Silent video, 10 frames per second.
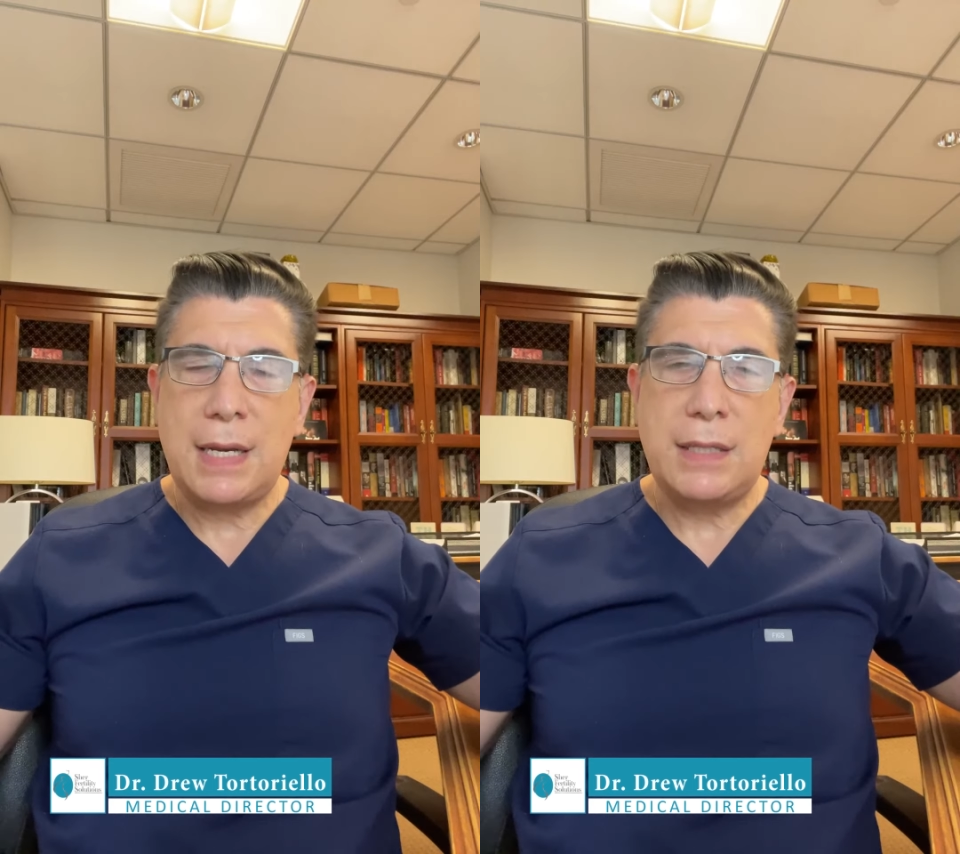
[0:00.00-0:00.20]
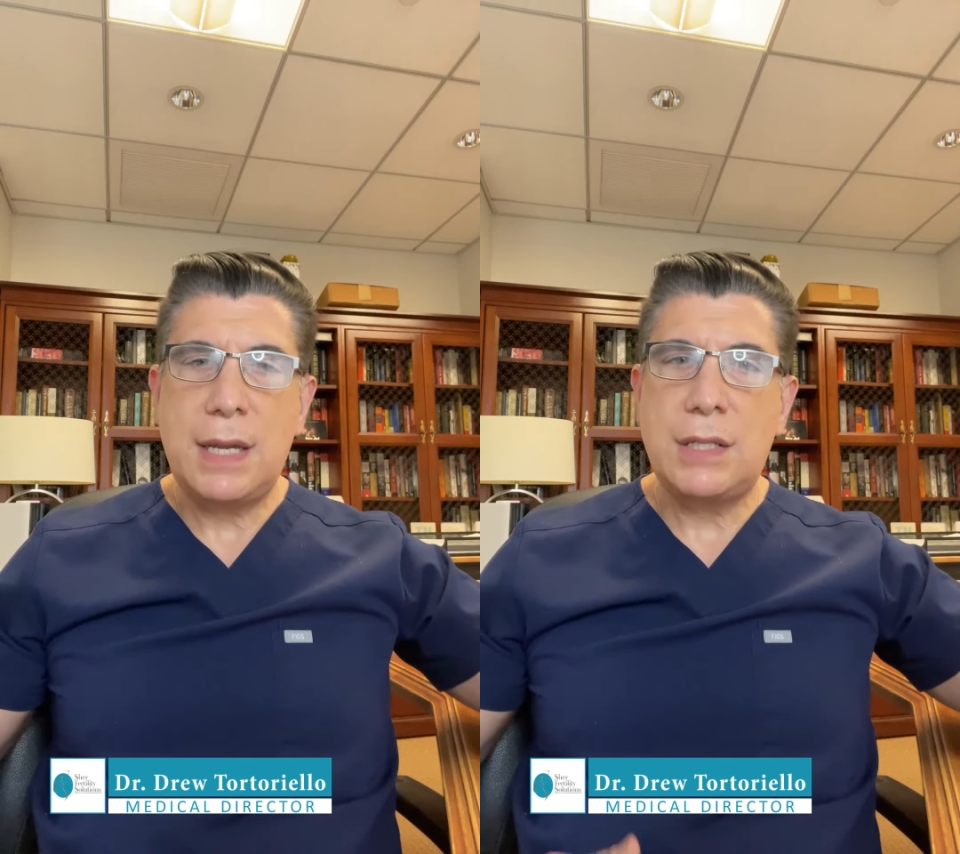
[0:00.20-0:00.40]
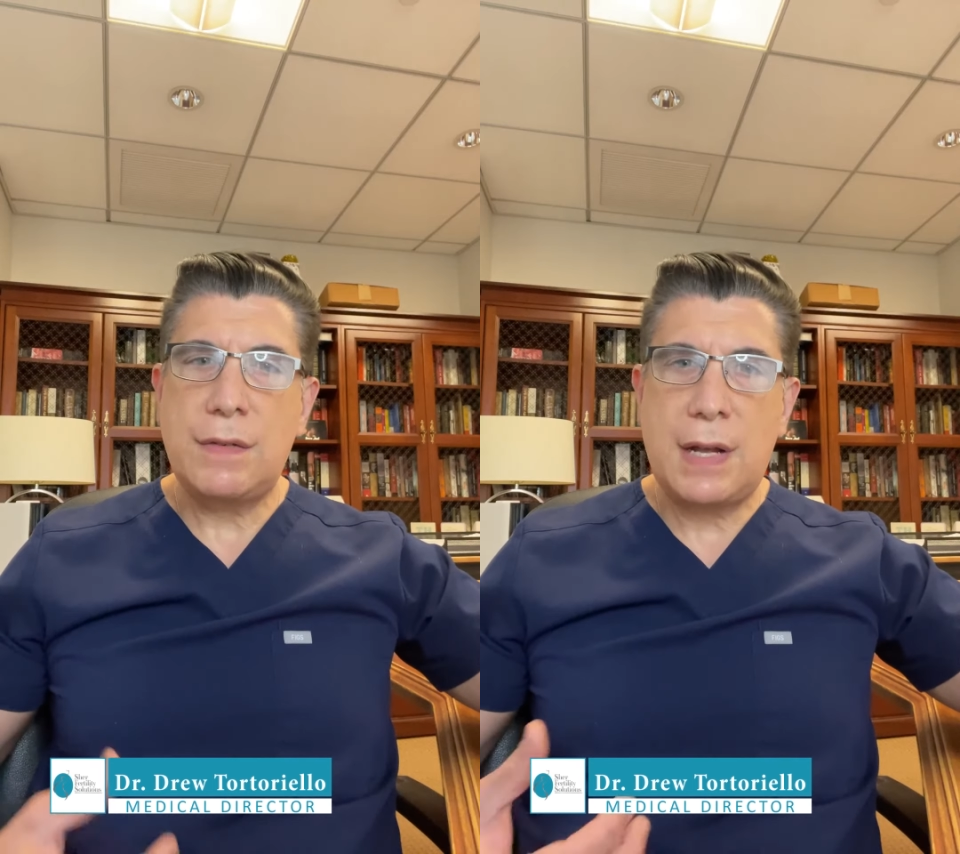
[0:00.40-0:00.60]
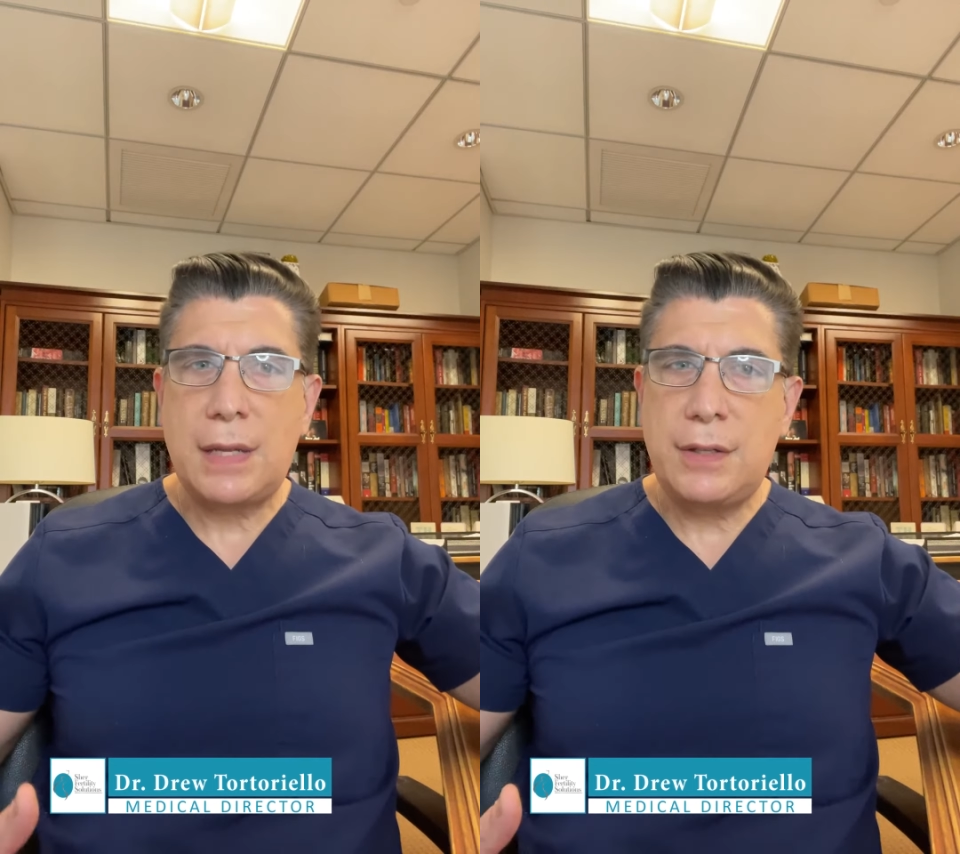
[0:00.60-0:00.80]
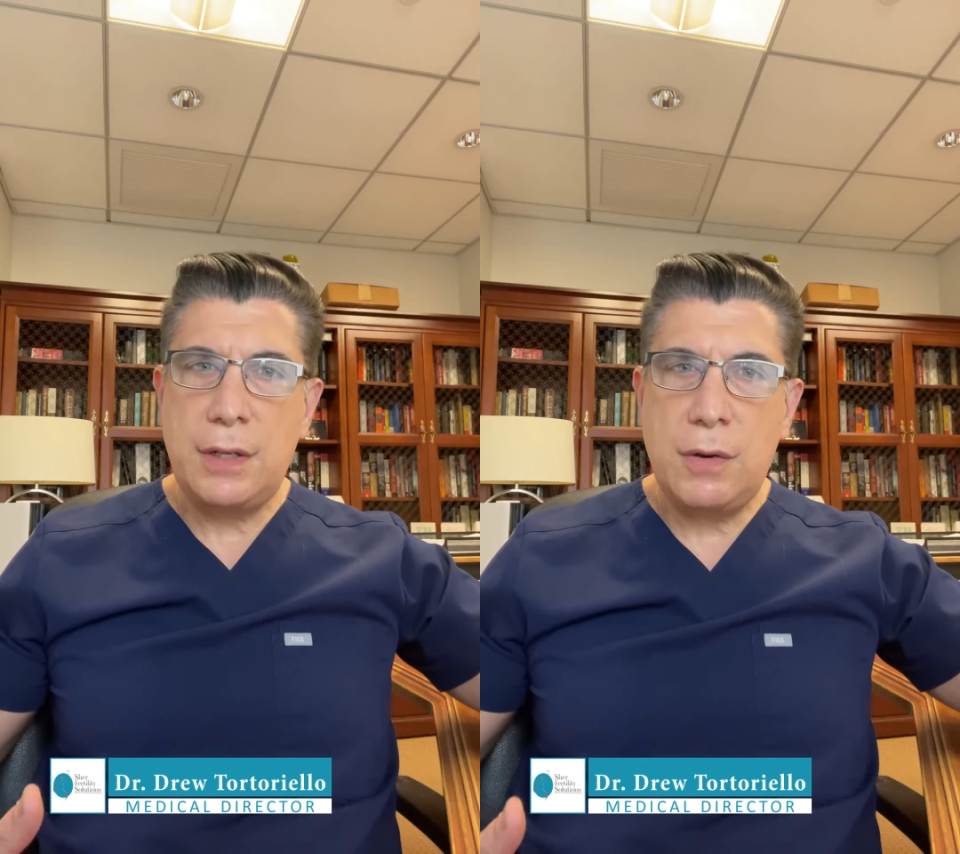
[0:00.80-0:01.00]
a sense of
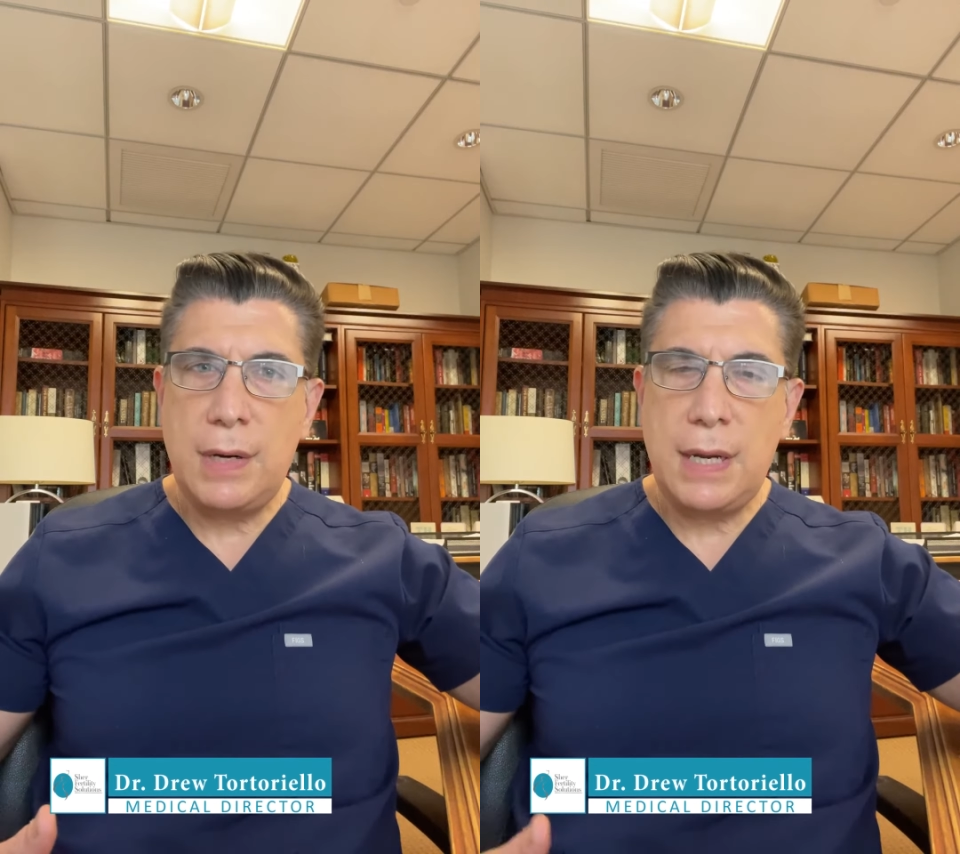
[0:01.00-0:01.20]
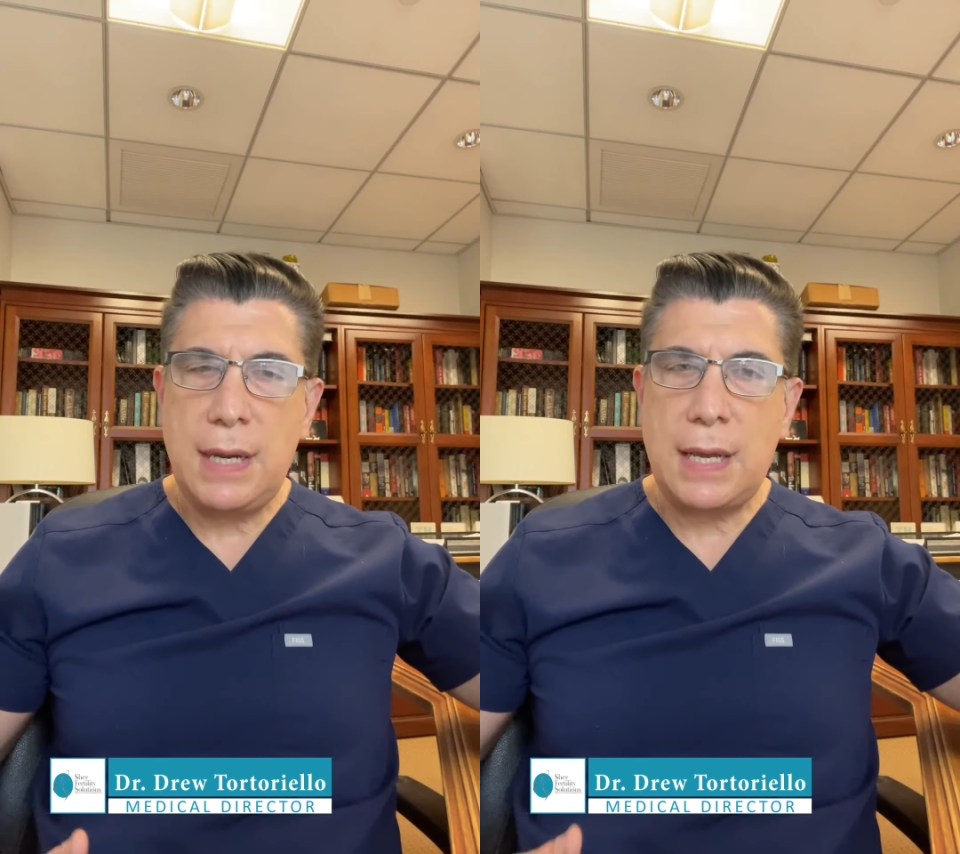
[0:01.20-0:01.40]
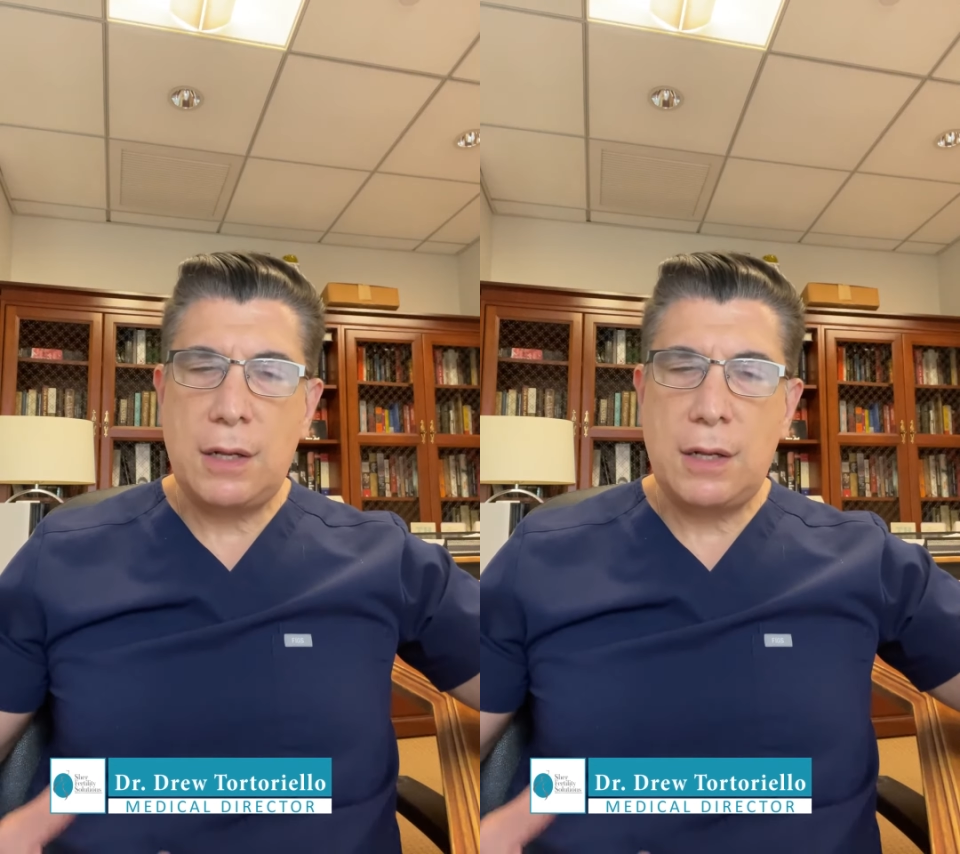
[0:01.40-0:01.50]
continuity and